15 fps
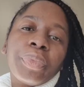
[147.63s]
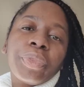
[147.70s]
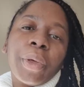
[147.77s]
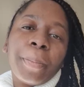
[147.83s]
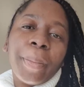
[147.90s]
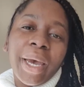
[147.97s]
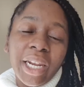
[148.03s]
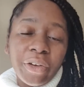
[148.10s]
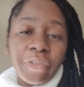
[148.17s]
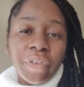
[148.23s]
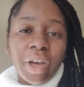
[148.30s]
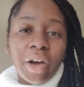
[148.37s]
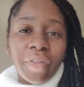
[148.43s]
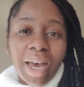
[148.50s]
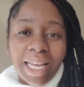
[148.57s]
The benefit
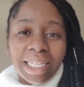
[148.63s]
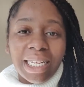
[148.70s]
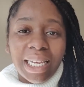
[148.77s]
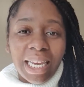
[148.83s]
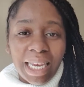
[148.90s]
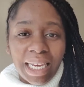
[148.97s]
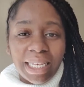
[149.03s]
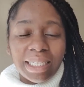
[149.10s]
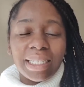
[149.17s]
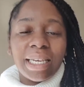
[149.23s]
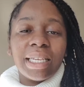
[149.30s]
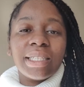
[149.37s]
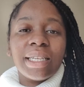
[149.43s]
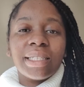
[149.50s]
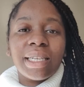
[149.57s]
of adding heat
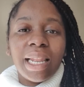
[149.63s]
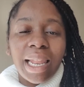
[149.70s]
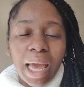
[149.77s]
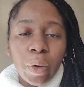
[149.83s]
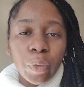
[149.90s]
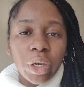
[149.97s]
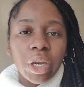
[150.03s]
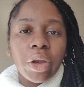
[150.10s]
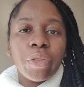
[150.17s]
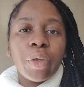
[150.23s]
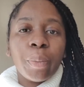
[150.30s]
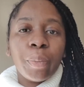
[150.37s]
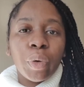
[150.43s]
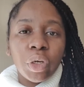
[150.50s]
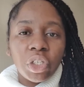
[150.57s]
is it's allowing the
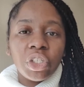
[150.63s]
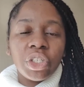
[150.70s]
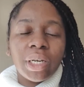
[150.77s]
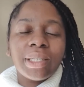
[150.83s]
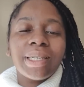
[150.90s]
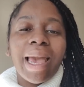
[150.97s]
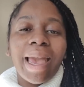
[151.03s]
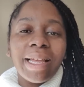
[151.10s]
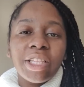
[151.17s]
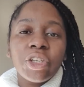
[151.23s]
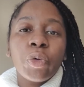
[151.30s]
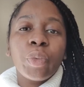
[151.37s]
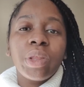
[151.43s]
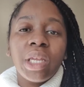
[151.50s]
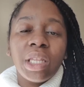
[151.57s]
moisture to enter
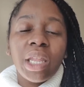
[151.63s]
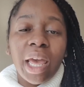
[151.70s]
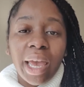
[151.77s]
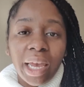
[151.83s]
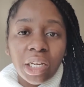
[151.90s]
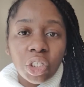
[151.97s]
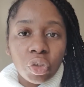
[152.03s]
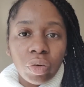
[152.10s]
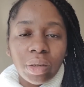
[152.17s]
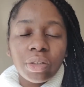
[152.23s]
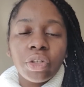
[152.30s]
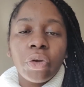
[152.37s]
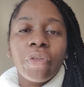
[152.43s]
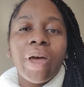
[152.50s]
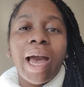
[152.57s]
within the hair strand.
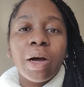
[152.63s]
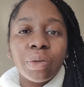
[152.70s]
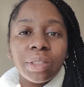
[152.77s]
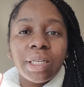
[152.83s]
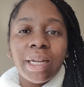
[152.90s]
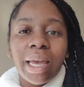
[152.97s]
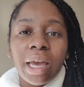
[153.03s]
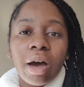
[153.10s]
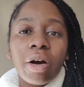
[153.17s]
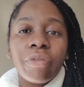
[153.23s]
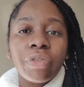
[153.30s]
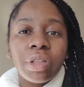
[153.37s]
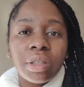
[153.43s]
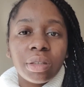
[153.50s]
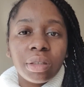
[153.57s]
So the outer layer of
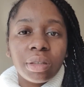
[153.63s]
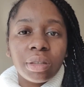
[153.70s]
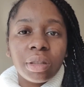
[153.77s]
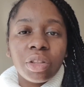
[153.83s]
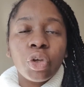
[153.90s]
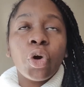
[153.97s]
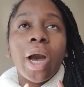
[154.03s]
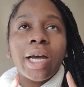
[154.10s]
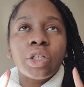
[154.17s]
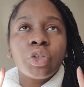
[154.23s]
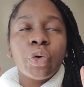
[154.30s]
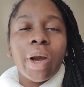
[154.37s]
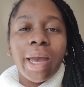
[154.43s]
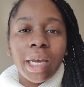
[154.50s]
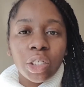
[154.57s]
your actual
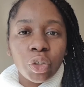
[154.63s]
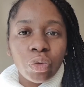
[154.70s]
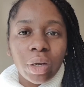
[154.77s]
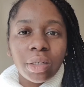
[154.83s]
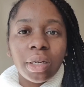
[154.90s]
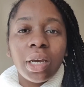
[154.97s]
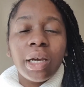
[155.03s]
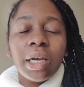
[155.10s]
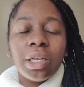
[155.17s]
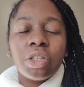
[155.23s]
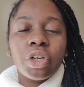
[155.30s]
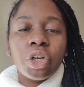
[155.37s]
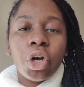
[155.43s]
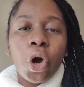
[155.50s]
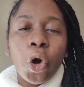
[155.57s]
hair strand is
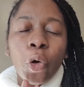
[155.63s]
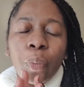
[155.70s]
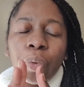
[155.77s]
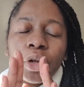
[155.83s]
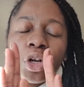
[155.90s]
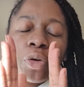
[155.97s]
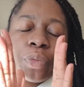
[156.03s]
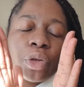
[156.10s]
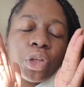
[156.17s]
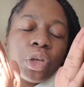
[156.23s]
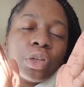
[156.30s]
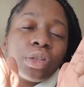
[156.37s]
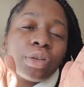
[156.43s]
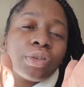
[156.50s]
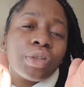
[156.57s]
going to open up, the
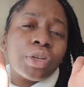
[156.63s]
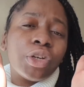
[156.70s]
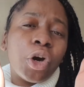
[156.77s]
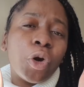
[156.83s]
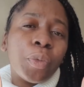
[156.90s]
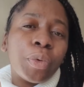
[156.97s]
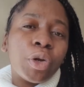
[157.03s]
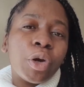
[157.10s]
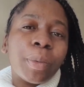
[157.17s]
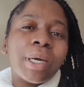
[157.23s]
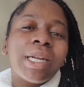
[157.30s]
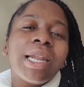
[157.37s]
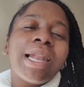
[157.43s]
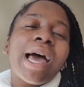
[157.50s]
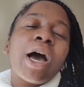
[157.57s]
cuticles are going to open up and
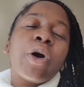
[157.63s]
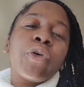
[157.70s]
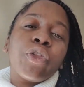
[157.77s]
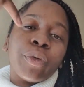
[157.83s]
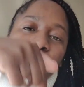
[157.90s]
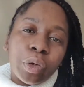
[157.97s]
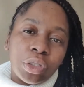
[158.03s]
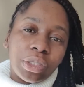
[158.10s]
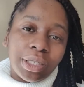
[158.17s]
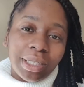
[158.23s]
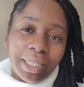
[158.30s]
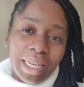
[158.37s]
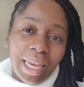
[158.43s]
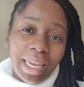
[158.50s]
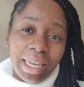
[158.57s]
allow the moisture to
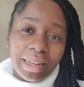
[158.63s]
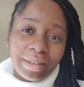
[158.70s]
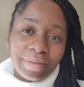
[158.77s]
get in.